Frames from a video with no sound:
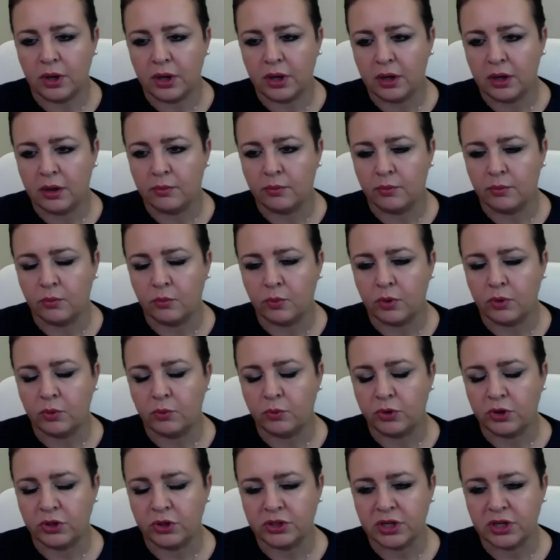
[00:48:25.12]
um, when
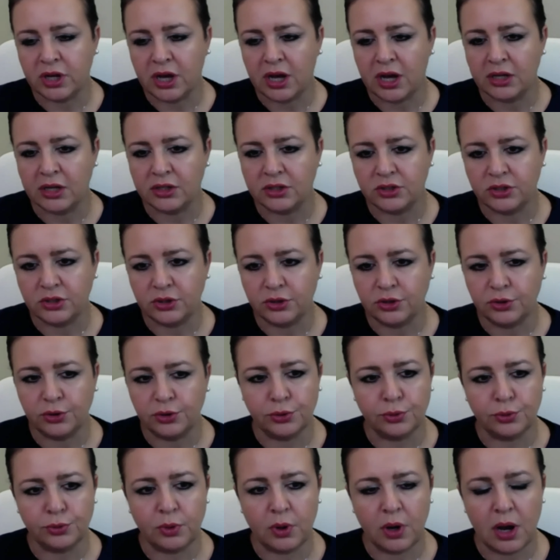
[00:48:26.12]
we're taught
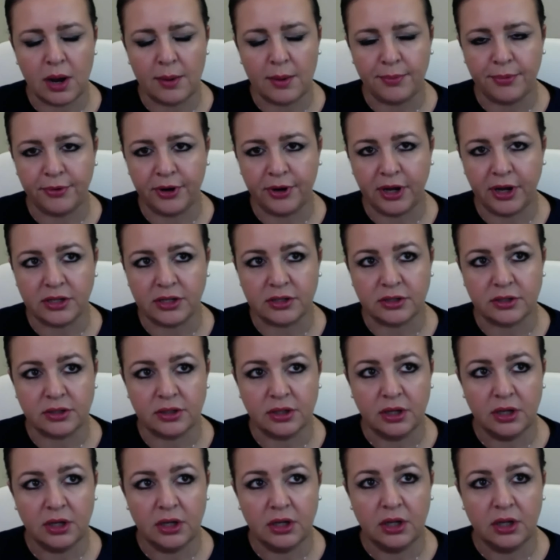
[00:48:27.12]
to operate
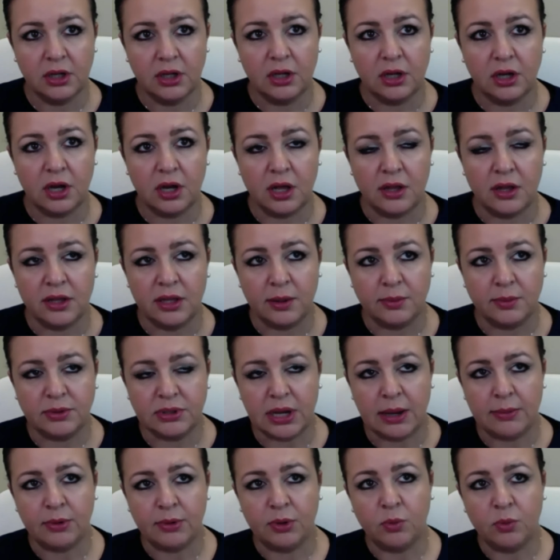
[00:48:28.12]
on the
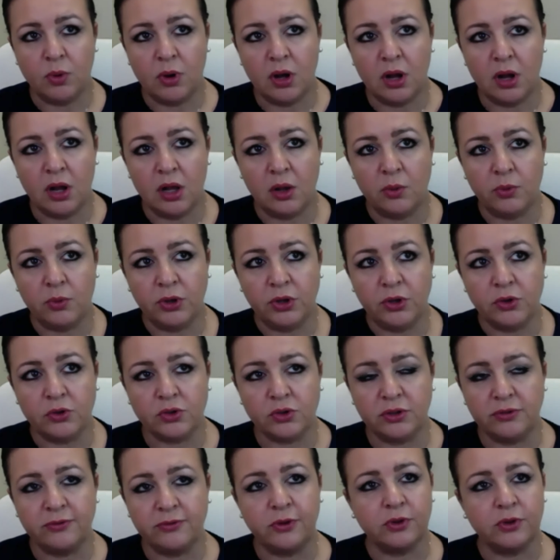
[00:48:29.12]
abdominal wall, we
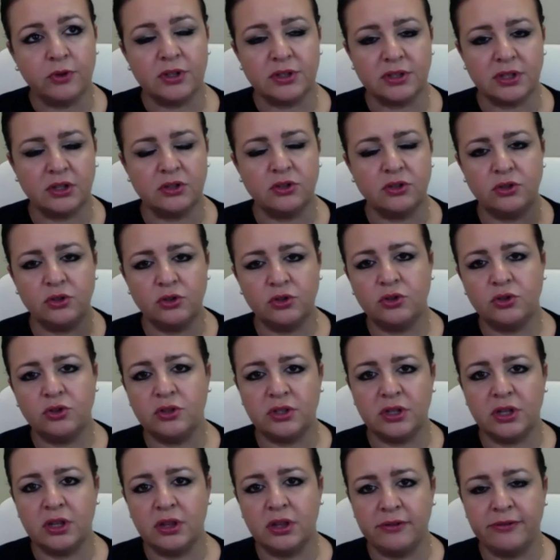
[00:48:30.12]
usually focus on
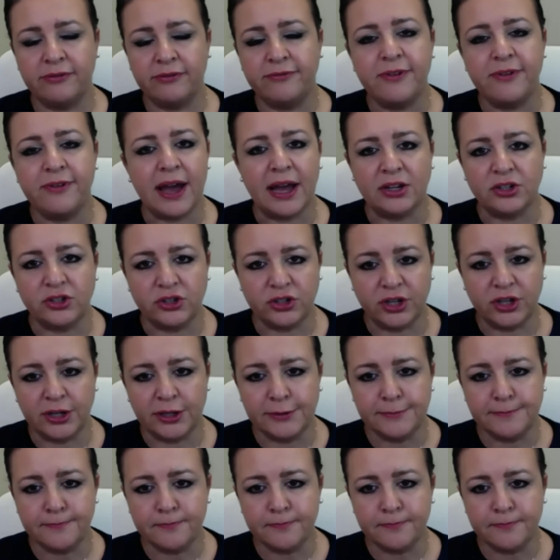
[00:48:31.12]
sutures in the fascia.